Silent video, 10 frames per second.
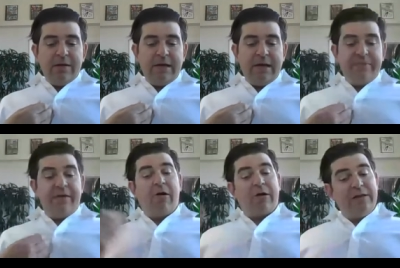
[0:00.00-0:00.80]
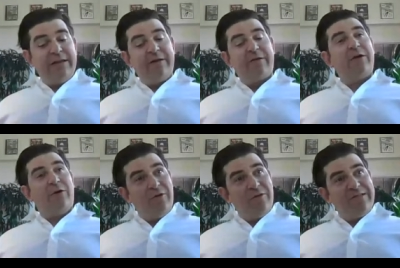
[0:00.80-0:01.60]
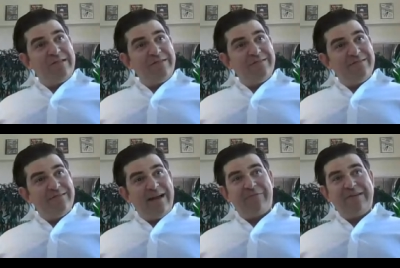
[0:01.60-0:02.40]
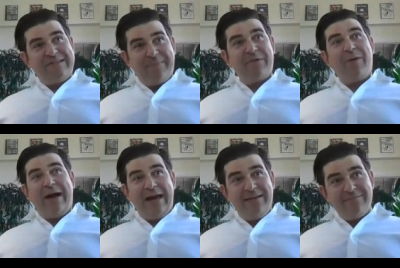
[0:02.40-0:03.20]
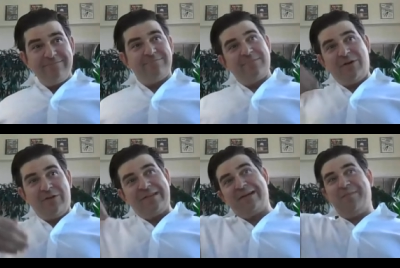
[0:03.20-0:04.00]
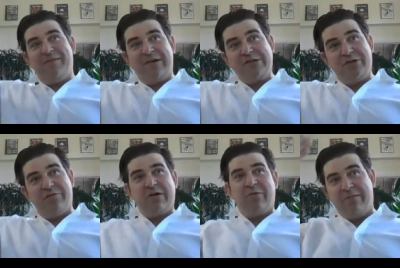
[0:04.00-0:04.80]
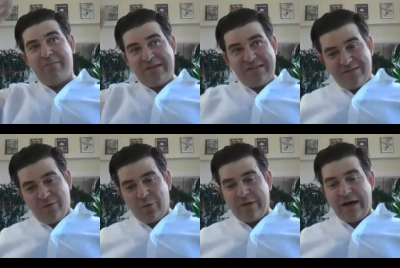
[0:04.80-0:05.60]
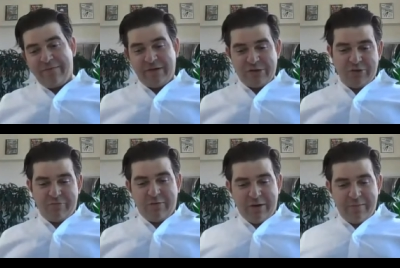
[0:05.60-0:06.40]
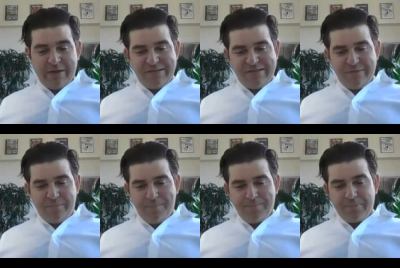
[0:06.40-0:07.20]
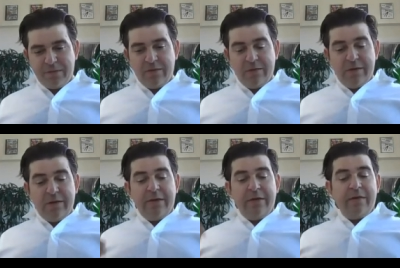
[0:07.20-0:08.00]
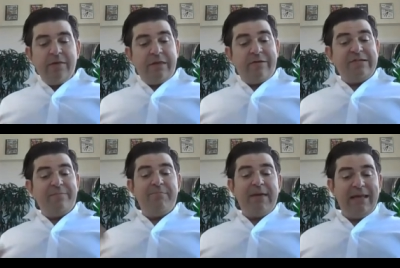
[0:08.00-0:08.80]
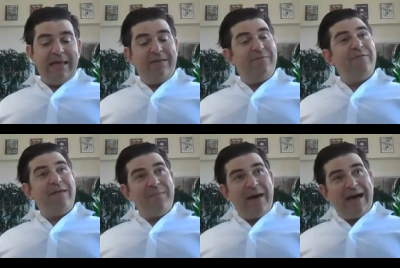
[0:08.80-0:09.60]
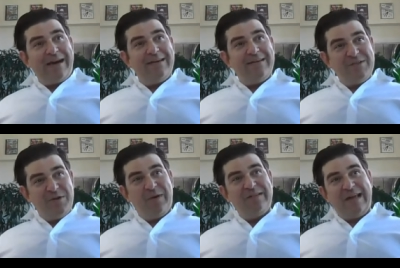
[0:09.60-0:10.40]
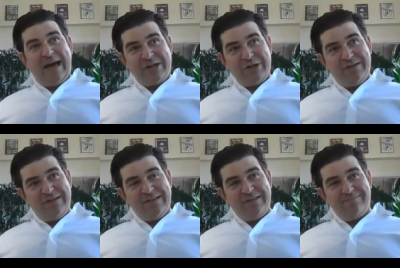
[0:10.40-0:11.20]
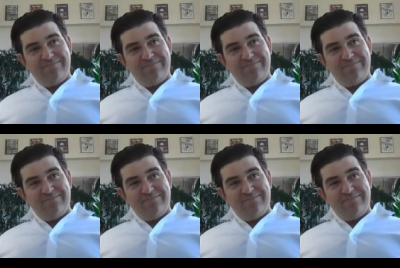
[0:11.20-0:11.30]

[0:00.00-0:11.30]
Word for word: Uh, there are clear goals every step of the way, goals that could be functional requirements or non functional requirements. There is immediate feedback to one's actions,